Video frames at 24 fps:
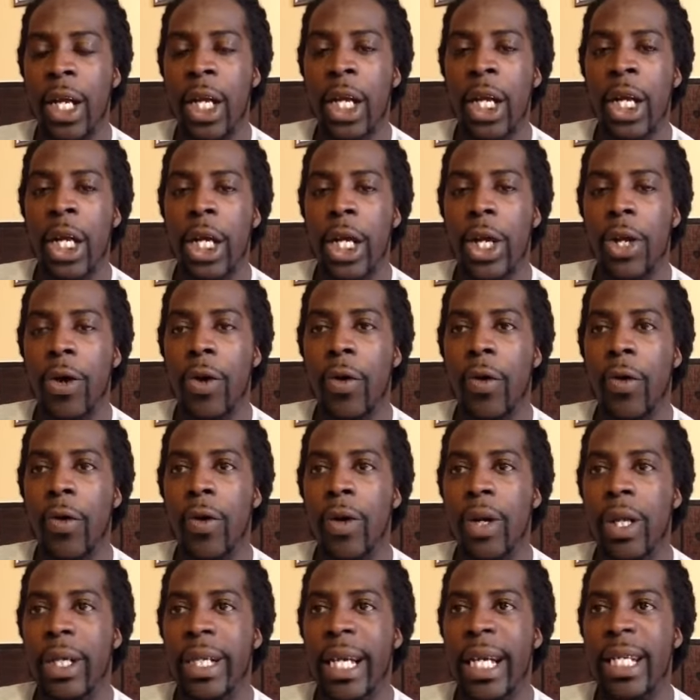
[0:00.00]
You know,
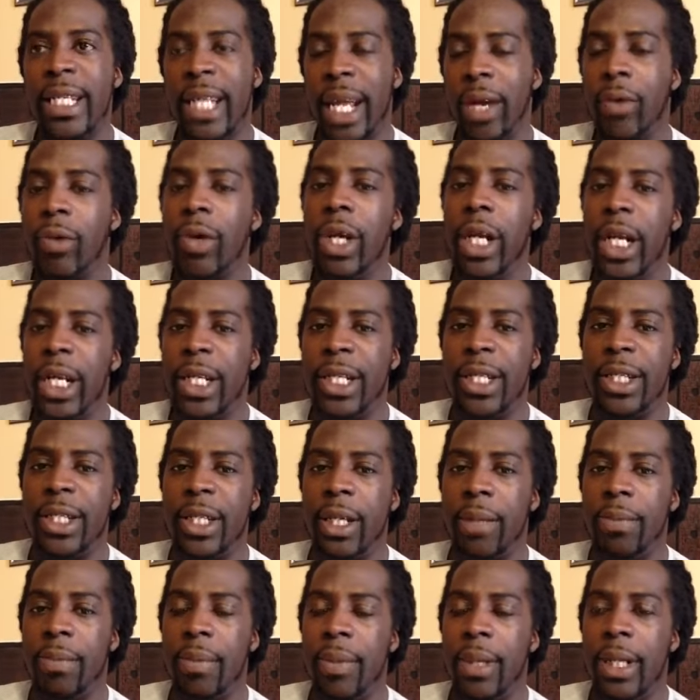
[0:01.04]
things like
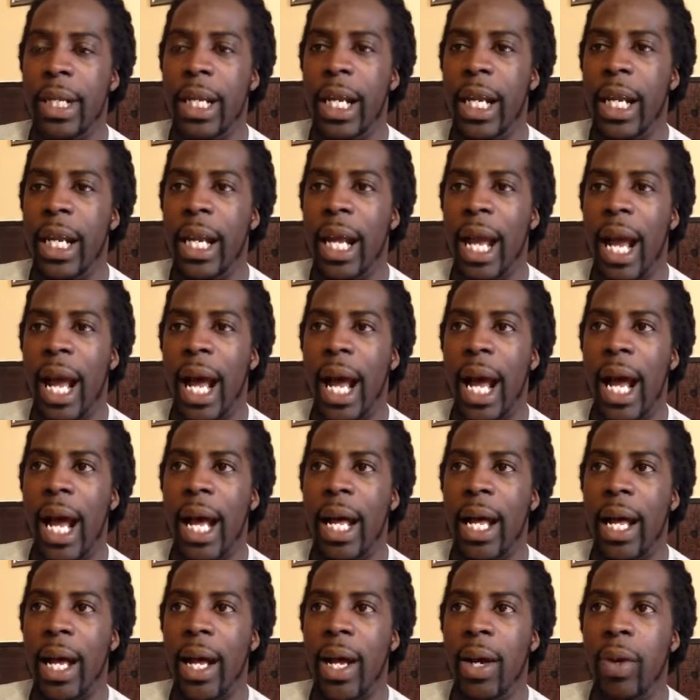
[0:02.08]
relationship,
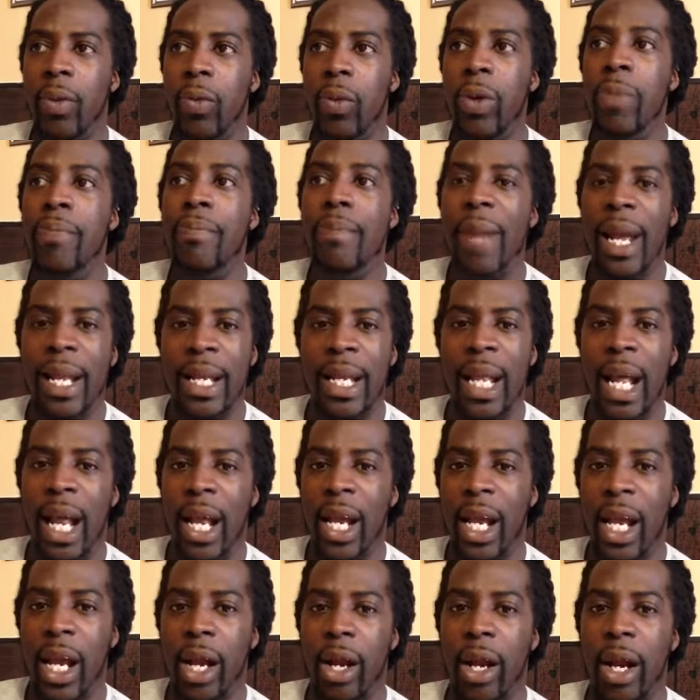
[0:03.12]
we met that
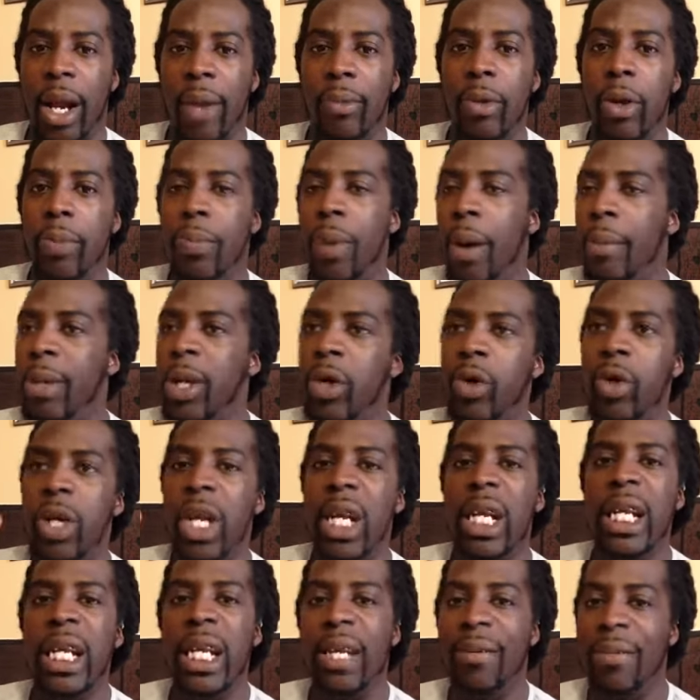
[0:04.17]
here, and we're probably going to
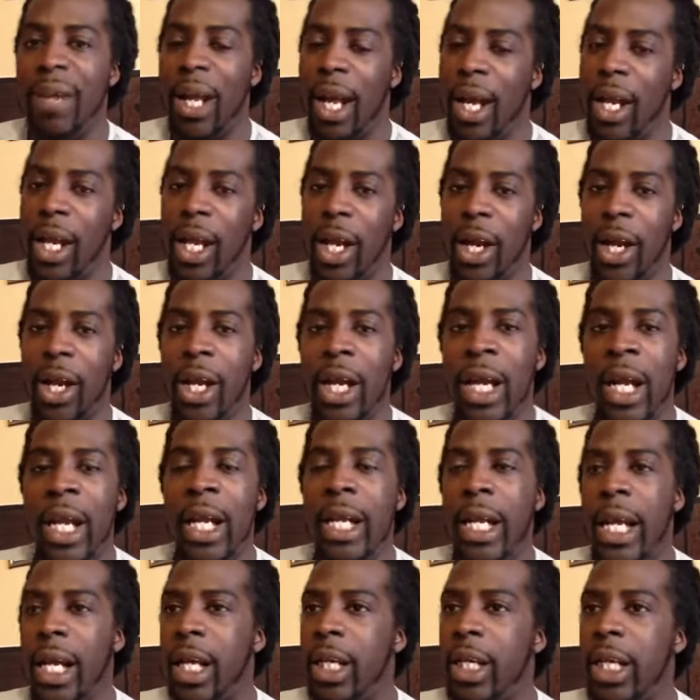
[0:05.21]
leave that here.
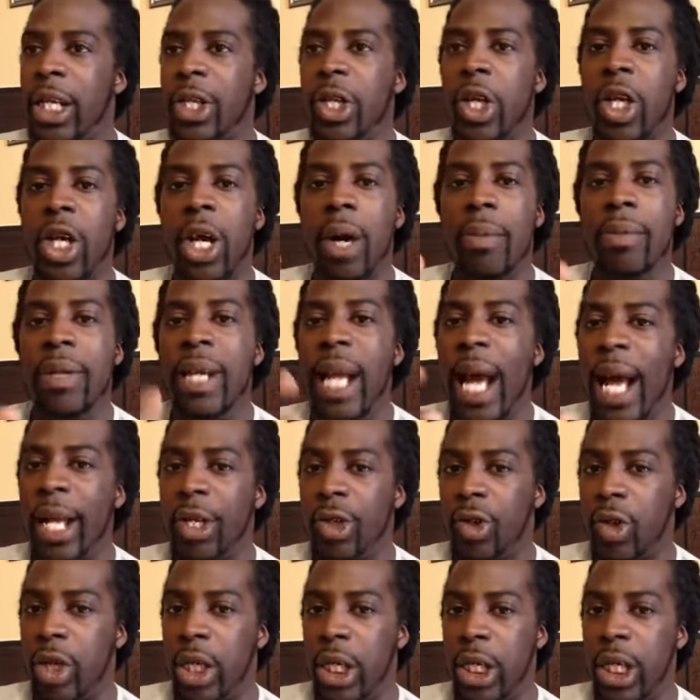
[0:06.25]
They should come
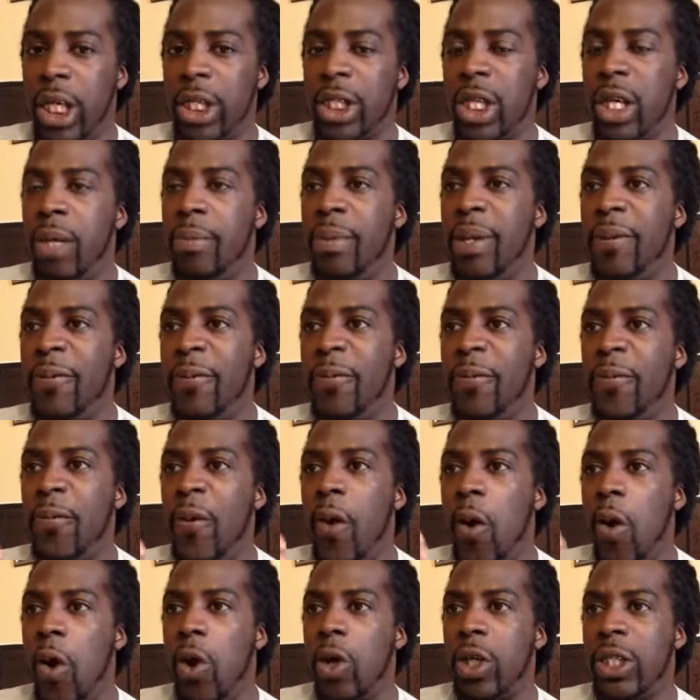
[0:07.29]
naturally. They shouldn't be
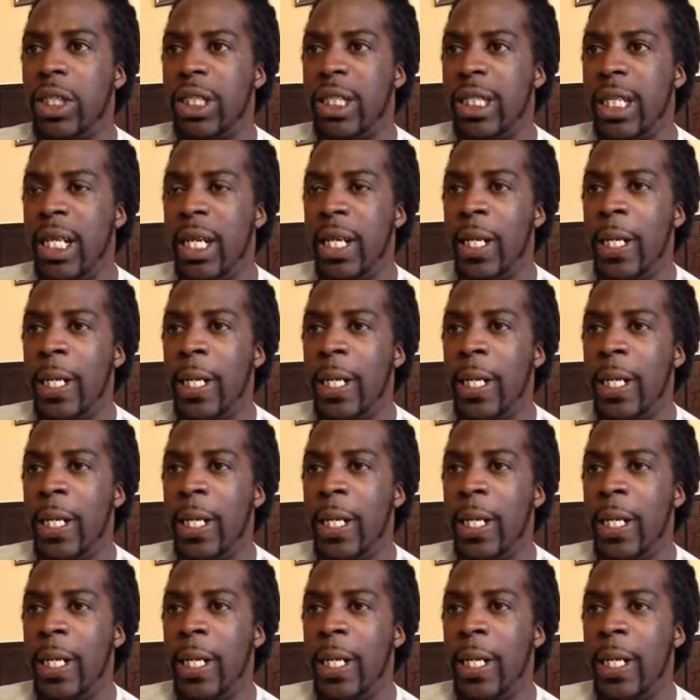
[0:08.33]
forced.